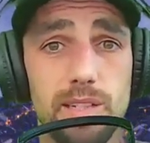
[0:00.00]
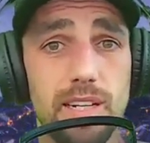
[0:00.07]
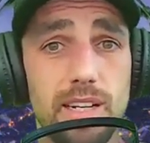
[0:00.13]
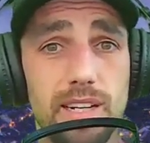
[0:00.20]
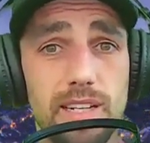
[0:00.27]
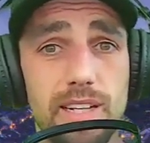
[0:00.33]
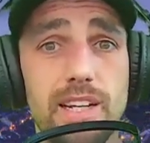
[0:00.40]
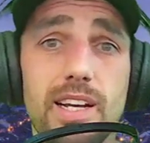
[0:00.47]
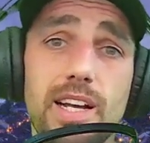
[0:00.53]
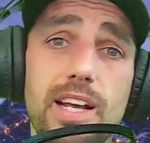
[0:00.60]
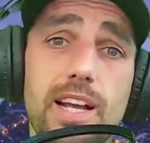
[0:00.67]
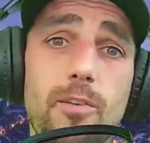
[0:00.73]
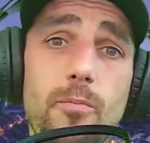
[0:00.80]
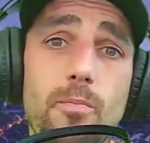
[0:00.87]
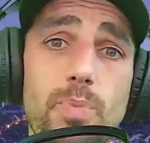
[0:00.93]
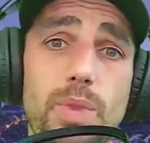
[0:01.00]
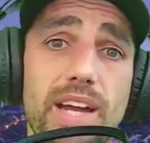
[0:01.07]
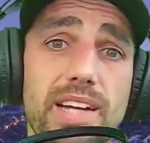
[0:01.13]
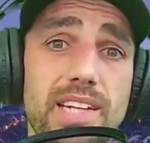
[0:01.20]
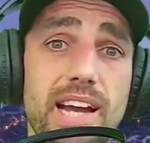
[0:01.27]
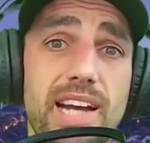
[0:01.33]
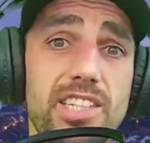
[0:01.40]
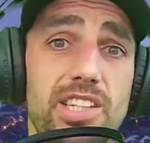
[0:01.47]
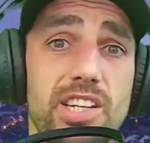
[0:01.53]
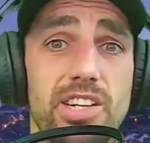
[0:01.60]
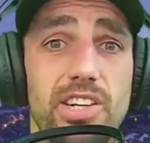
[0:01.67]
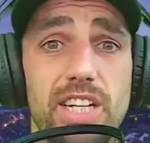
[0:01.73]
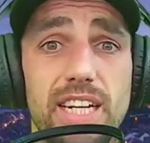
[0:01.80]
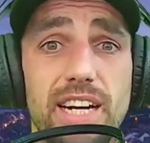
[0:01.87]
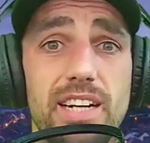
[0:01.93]
Like, and and yet our
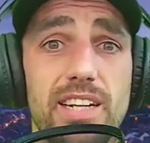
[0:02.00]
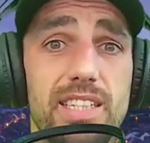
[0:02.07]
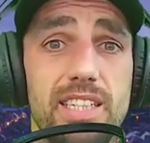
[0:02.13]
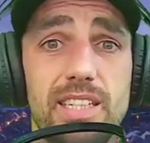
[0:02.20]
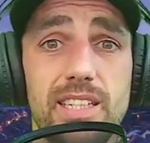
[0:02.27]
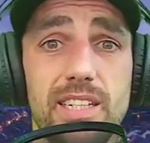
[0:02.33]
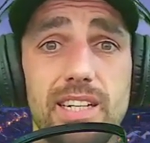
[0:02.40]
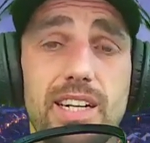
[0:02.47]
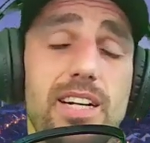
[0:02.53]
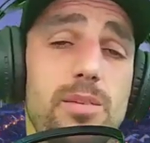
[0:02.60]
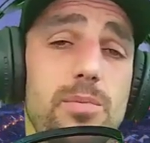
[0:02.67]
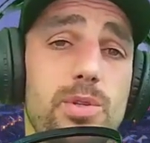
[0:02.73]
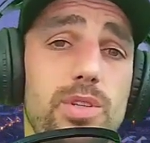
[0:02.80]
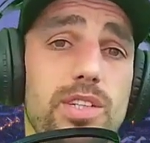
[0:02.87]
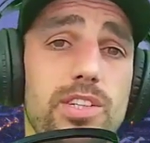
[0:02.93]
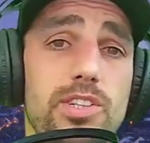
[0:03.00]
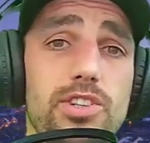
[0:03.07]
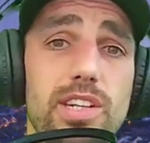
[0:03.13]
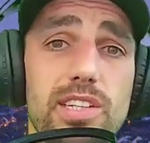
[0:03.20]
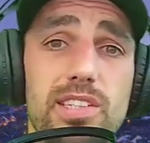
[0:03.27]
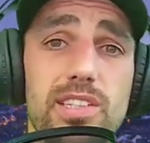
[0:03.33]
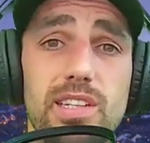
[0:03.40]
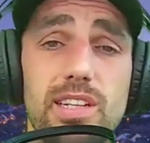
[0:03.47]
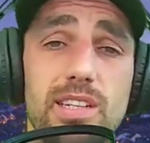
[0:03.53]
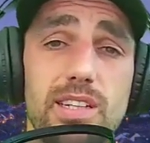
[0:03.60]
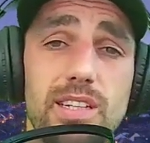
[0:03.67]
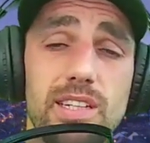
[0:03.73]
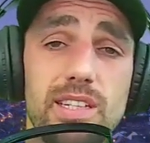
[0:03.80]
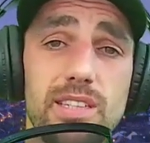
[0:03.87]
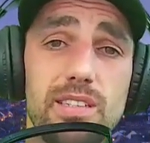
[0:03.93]
Gardaí are, are more interested
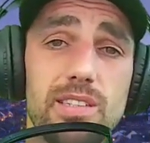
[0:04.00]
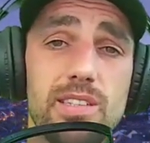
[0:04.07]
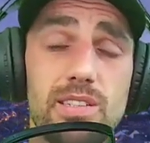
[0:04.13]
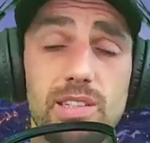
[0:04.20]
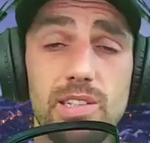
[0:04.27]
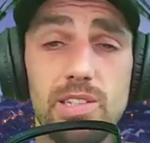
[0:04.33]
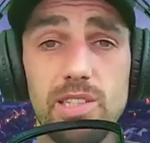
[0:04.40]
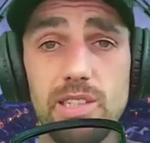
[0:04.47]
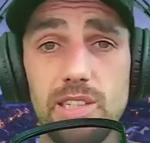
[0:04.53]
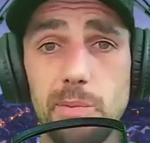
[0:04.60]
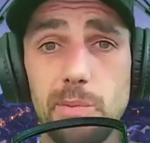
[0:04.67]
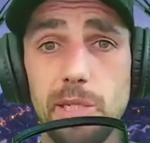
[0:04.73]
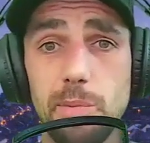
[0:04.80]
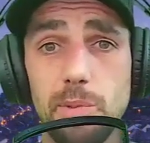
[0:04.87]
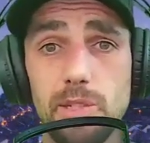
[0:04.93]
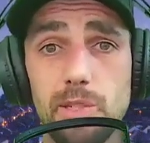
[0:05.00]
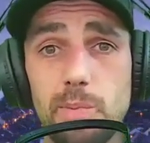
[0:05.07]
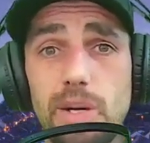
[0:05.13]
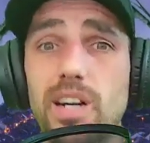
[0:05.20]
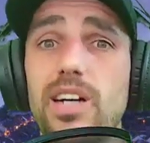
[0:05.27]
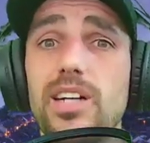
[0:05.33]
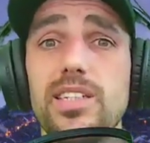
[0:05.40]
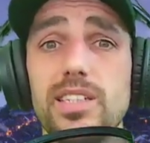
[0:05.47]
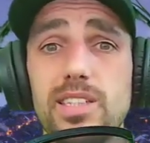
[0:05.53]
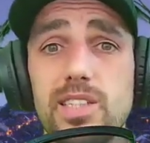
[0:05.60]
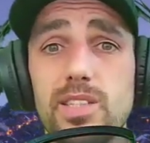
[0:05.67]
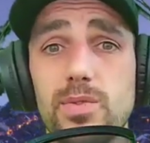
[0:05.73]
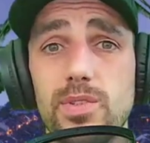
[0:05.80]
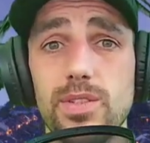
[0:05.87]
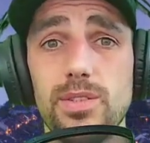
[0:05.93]
in searching these people's pockets
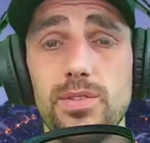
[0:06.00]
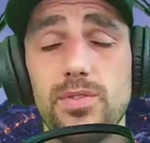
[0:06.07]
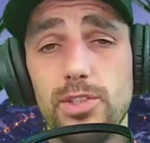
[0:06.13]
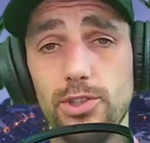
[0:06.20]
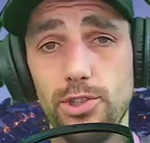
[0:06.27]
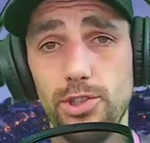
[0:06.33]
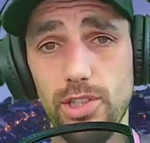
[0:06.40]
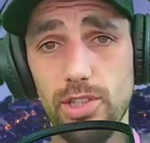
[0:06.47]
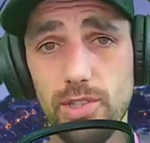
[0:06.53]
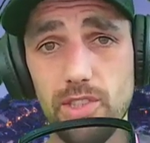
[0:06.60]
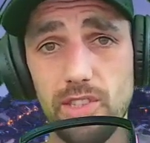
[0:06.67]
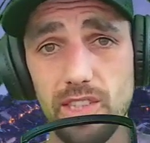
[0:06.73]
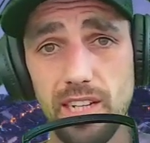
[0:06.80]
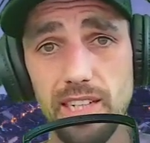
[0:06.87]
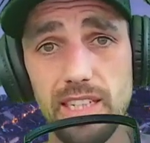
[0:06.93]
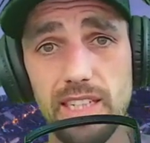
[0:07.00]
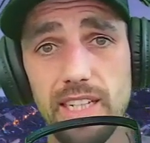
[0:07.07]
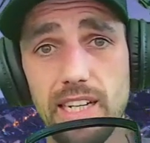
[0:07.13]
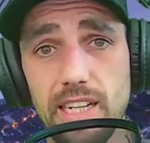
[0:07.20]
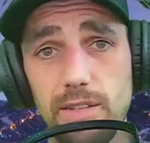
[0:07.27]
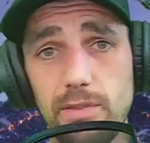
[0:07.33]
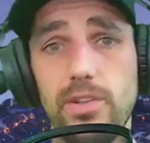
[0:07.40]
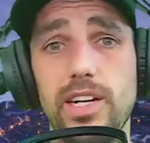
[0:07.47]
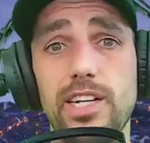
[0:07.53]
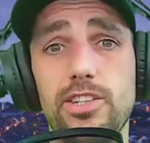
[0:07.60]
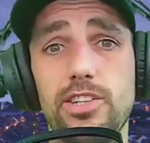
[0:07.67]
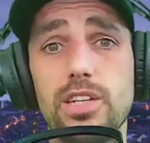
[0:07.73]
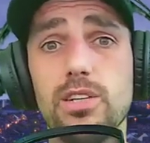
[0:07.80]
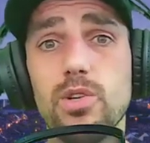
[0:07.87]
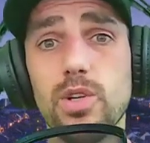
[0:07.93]
for, for drugs than they are for actually
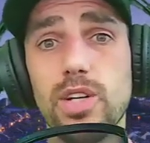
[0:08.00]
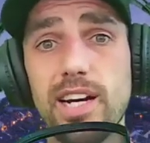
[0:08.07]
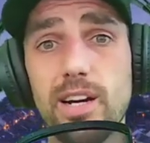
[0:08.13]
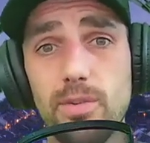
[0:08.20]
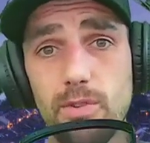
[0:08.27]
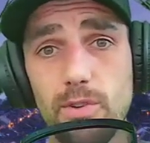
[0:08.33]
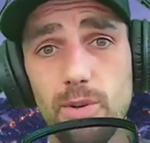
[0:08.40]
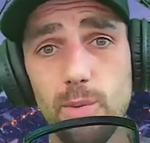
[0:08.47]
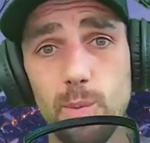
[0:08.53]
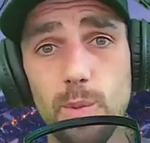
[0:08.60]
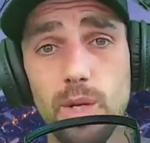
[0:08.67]
going after them